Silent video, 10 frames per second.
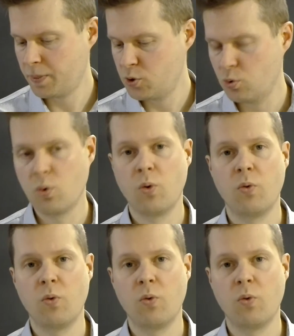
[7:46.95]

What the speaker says: to